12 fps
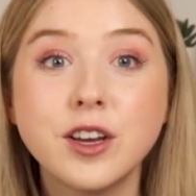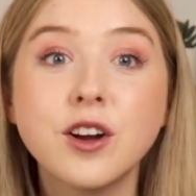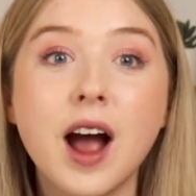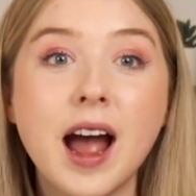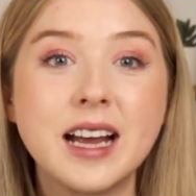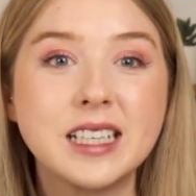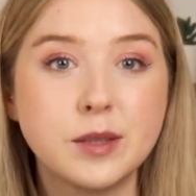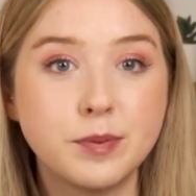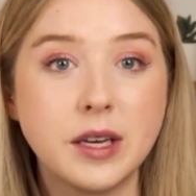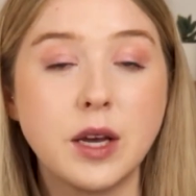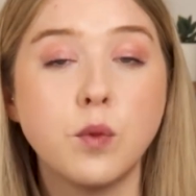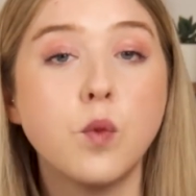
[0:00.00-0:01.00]
your
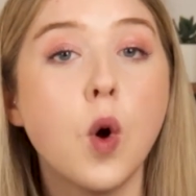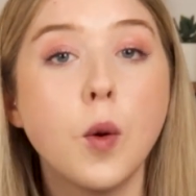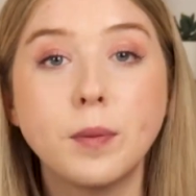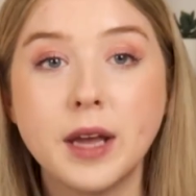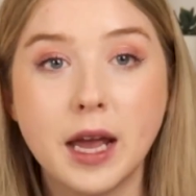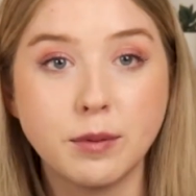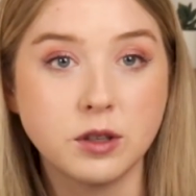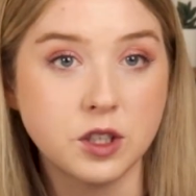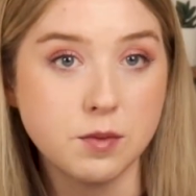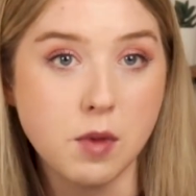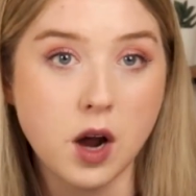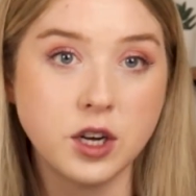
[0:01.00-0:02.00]
ISP won't be able
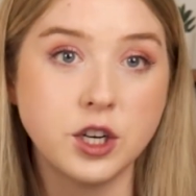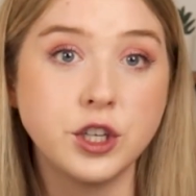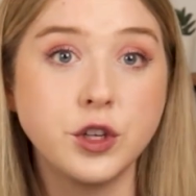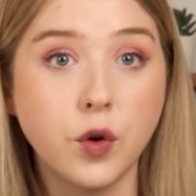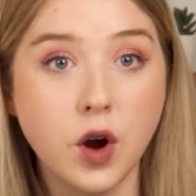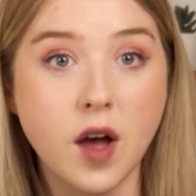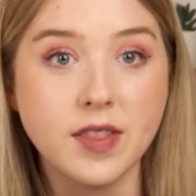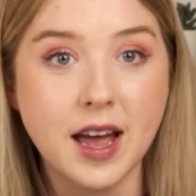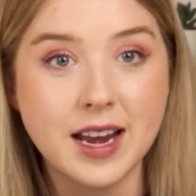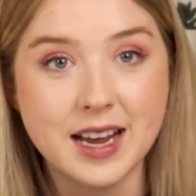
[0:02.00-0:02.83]
to monitor your online